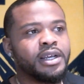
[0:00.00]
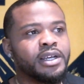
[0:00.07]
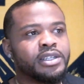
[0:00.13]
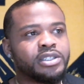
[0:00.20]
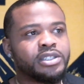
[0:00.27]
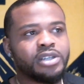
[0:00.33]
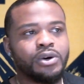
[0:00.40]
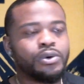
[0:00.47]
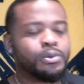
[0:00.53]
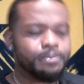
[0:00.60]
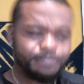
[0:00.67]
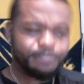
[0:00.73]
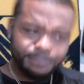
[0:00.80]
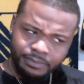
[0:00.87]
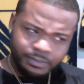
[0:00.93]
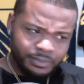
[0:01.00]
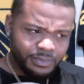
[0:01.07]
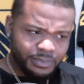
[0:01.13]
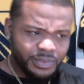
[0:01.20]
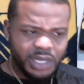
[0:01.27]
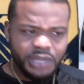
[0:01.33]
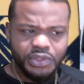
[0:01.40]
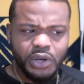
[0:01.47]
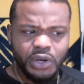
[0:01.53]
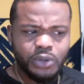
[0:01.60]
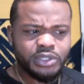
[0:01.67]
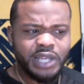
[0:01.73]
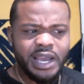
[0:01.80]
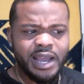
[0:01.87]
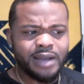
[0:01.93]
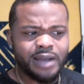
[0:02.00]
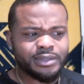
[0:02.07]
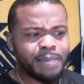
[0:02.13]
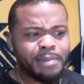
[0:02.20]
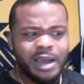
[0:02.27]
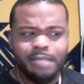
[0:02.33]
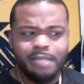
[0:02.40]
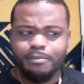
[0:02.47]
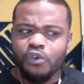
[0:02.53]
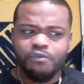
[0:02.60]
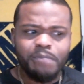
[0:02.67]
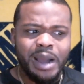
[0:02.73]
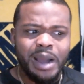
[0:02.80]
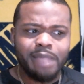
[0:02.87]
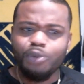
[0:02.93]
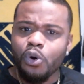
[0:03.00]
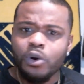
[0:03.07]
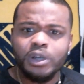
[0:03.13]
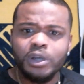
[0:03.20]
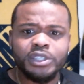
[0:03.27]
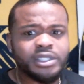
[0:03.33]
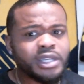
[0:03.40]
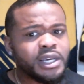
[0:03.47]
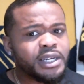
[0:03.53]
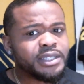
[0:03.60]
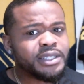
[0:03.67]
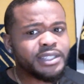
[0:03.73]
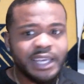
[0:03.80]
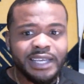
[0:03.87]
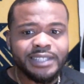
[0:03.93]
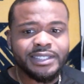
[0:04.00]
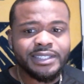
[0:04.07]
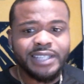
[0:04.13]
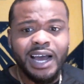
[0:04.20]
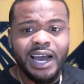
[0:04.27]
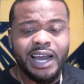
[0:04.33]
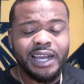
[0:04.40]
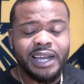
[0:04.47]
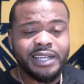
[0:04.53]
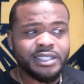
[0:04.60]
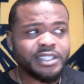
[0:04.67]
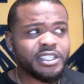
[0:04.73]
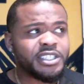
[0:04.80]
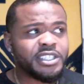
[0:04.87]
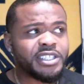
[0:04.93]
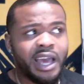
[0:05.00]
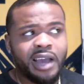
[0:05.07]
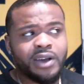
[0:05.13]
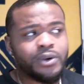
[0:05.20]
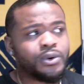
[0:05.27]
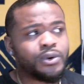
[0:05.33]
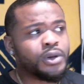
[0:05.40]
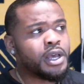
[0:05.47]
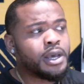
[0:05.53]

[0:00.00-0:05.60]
So those downs, I might move Mike Morris to inside, to D-tackle.